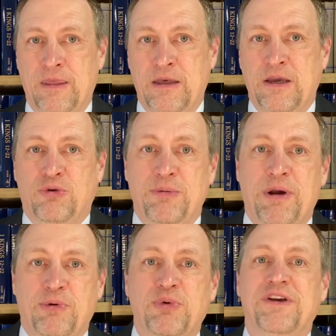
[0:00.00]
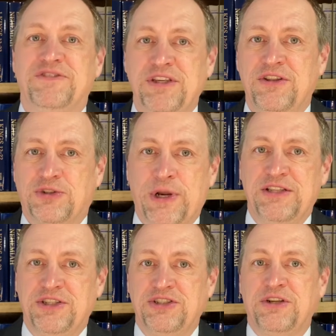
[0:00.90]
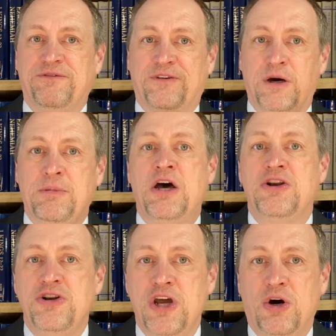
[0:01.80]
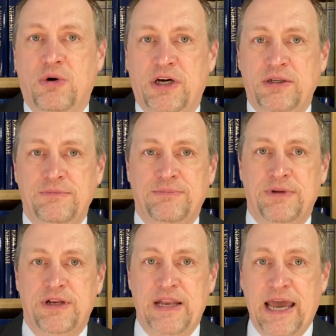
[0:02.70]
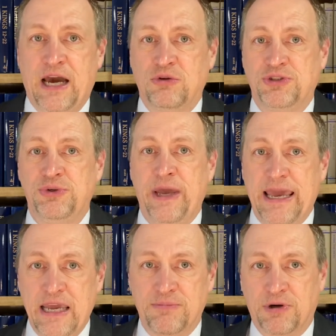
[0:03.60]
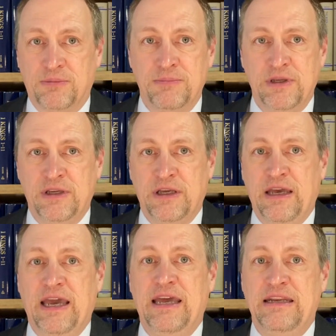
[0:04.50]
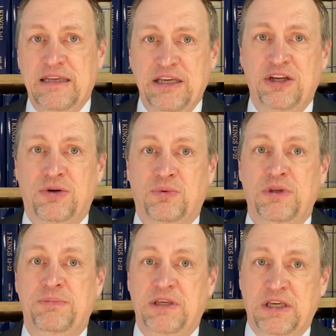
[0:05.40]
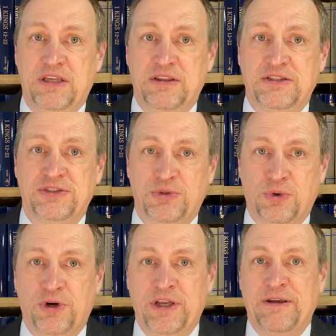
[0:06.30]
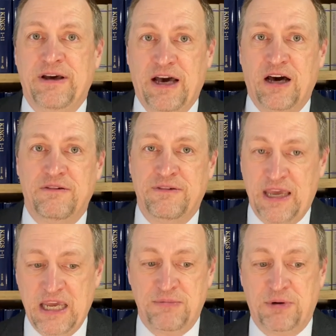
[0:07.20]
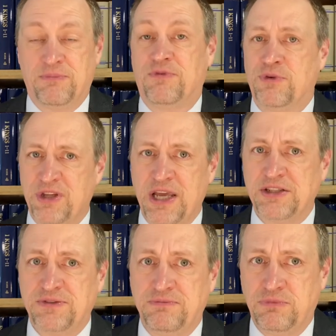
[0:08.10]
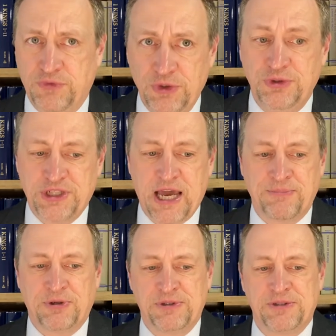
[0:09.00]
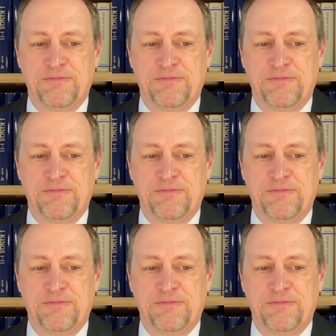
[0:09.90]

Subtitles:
Remember, we have seen the transition from Noah now to Abram, and here we begin the story of Abram for the next few chapters.